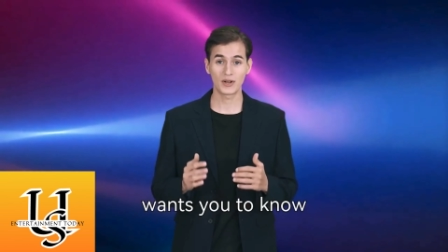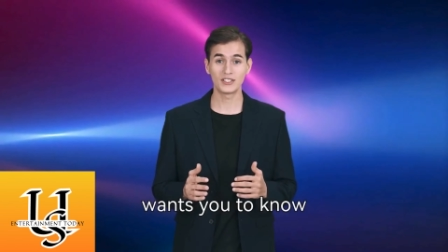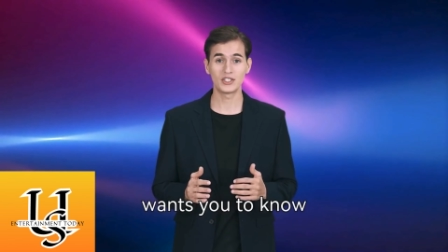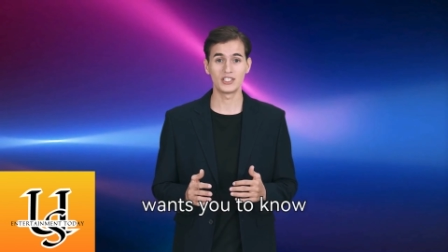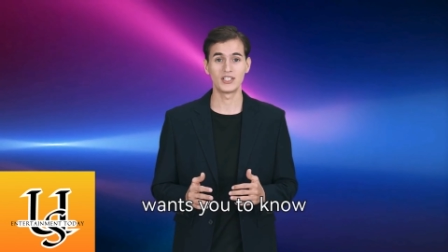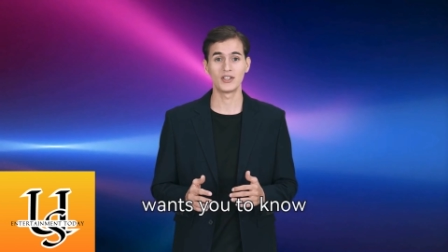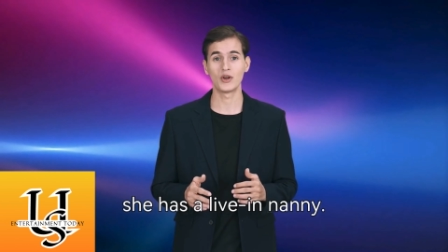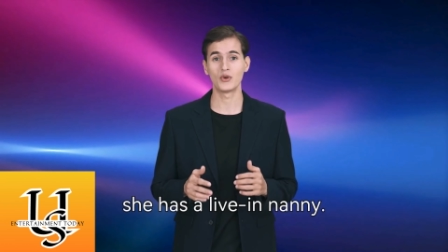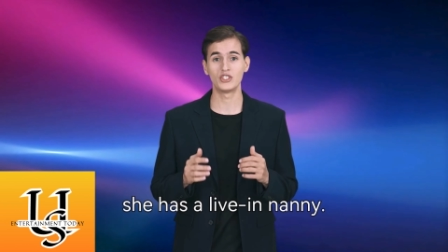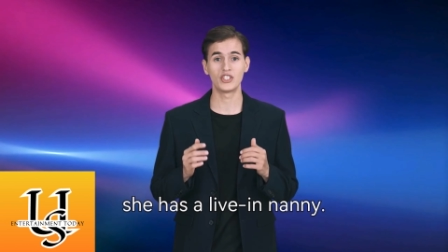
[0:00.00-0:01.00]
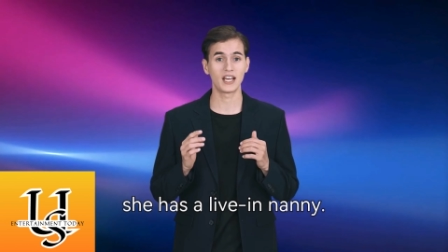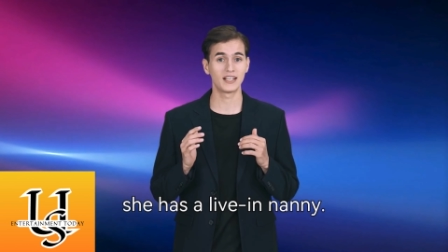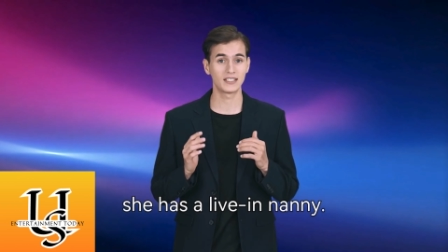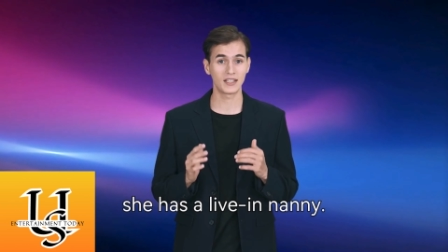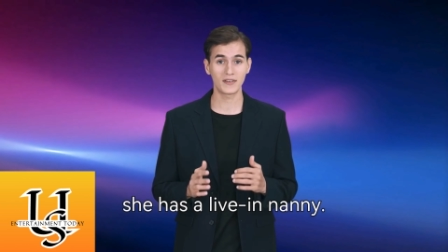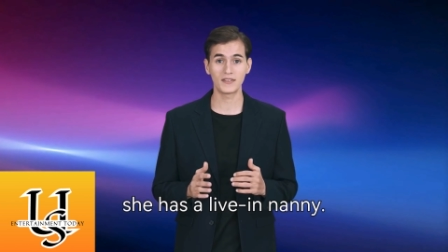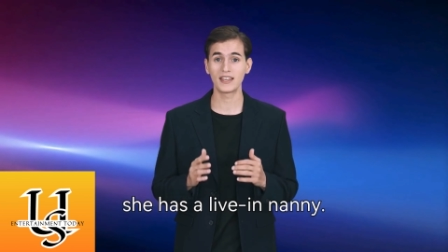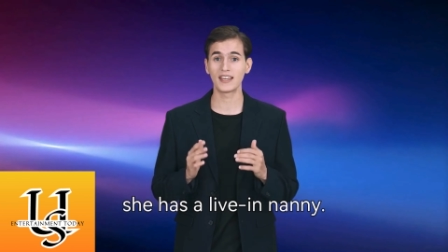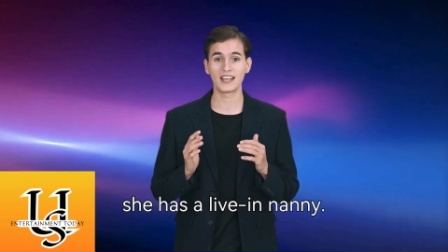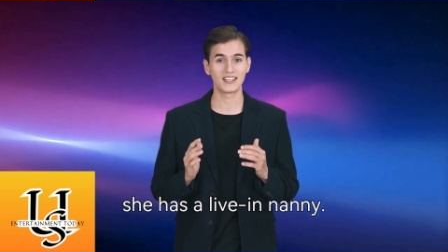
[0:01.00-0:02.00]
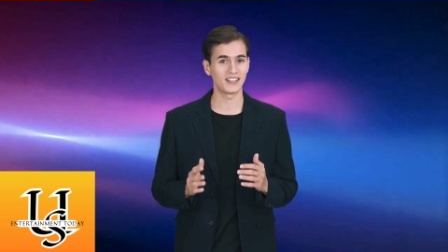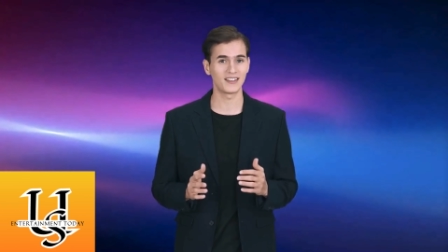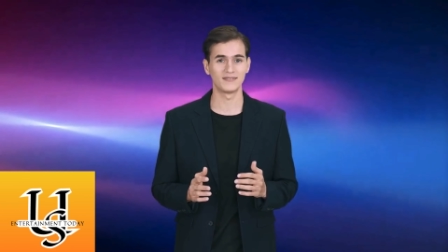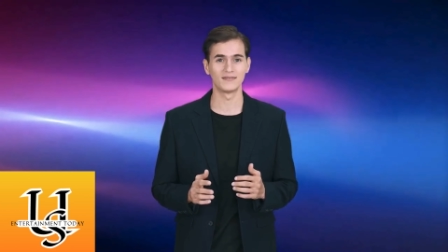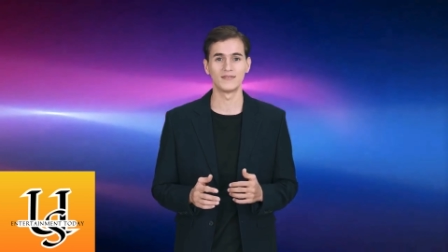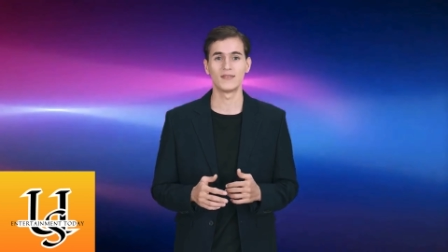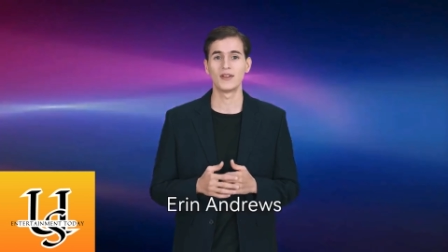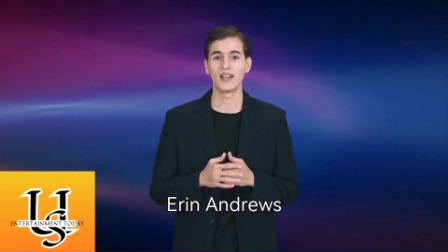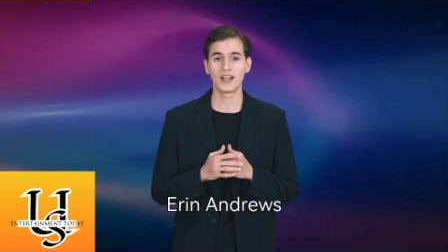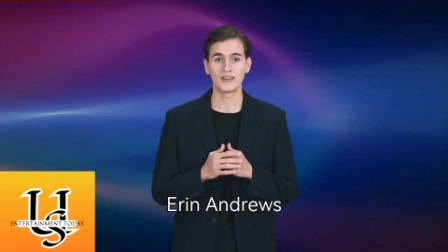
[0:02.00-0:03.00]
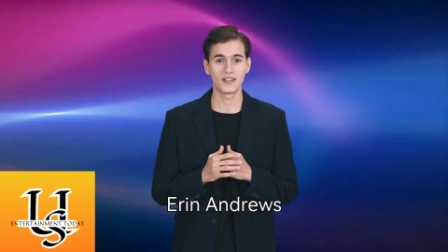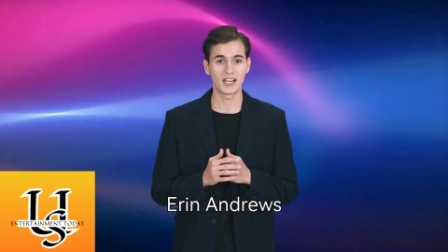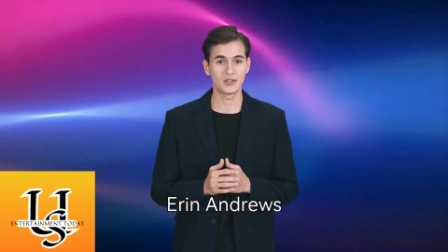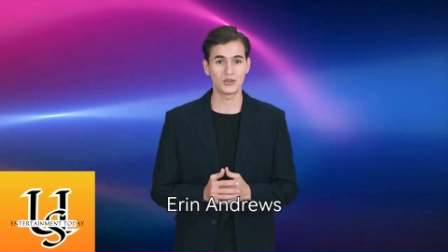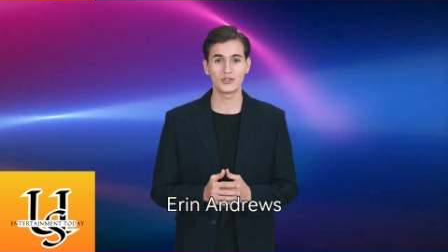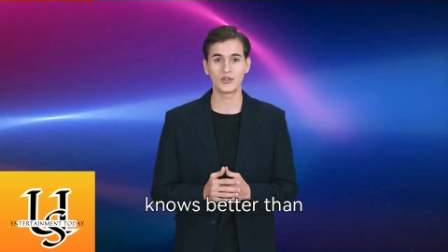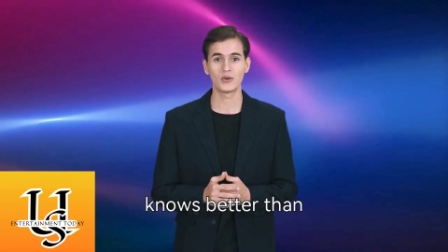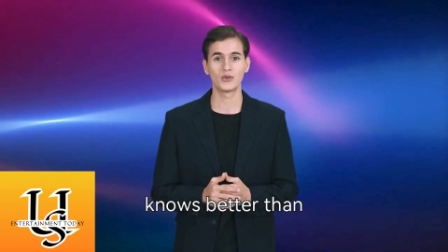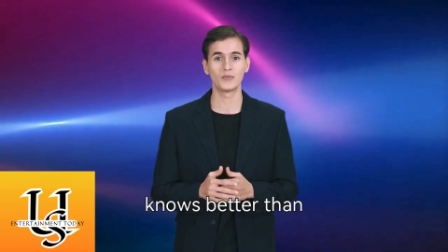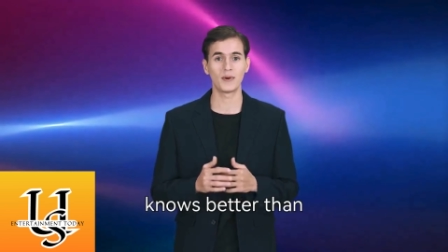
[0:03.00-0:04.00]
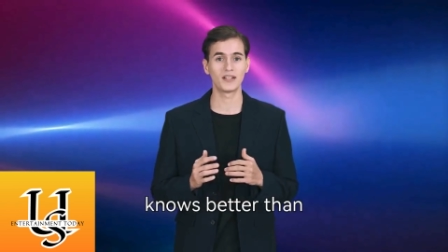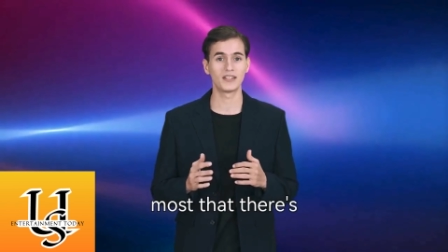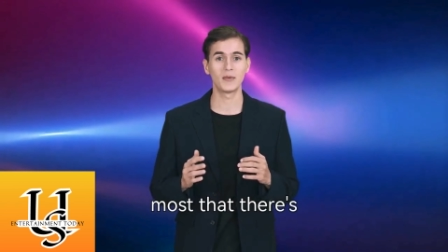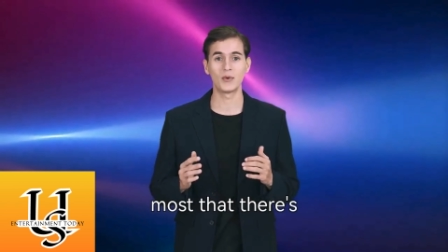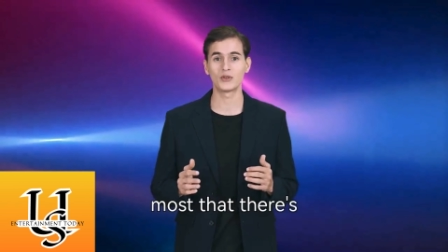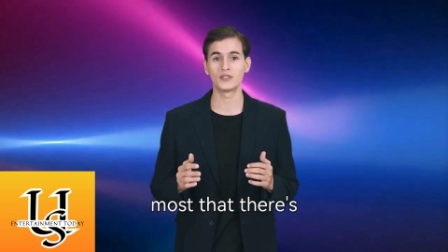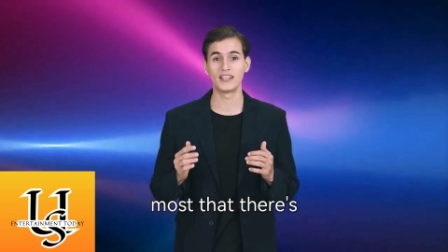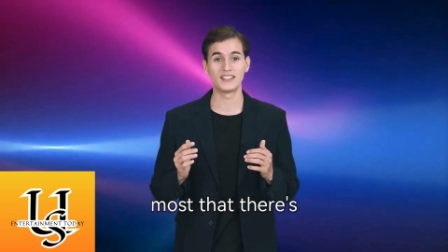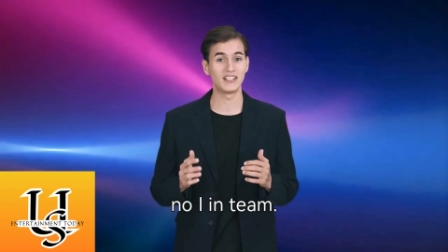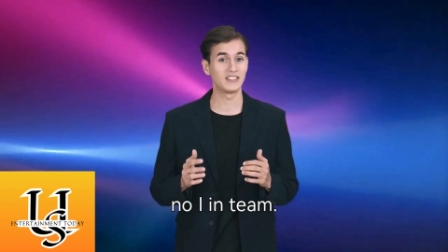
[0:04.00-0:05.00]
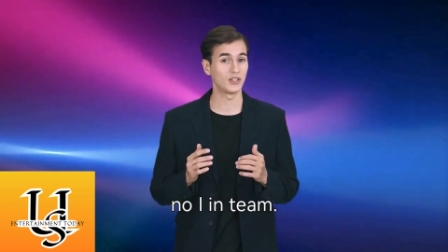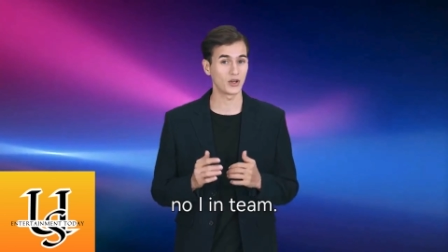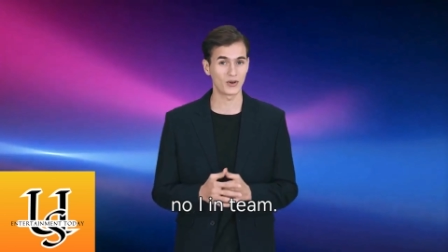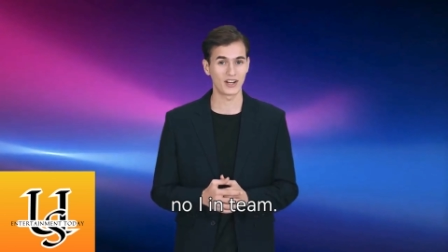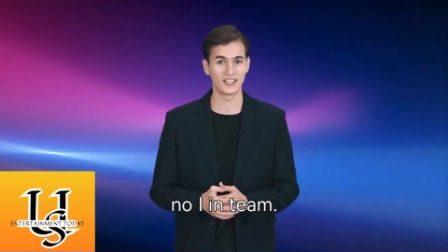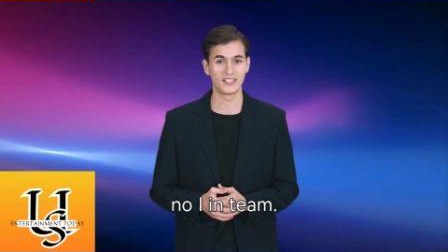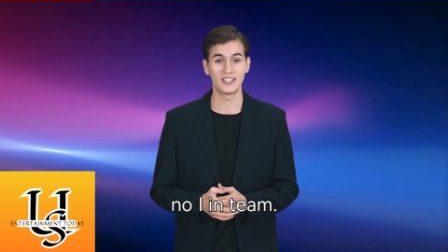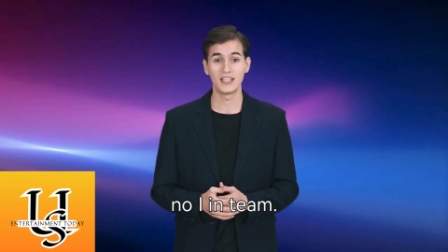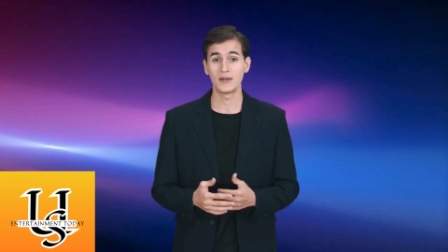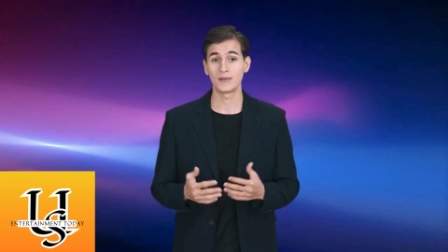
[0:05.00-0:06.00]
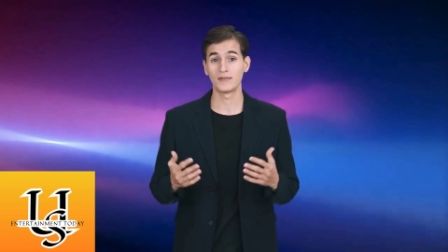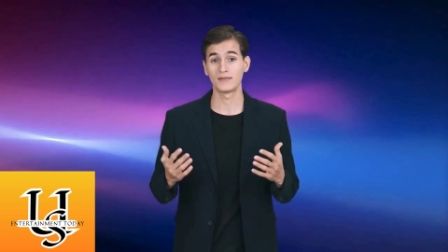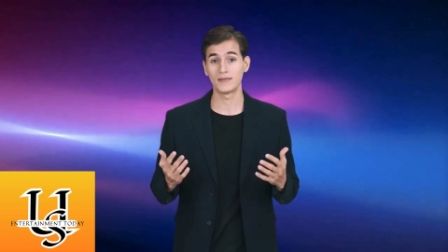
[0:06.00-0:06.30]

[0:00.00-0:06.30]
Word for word: wants you to know she has a live in nanny. Erin Andrews knows better than most that there's no I in team.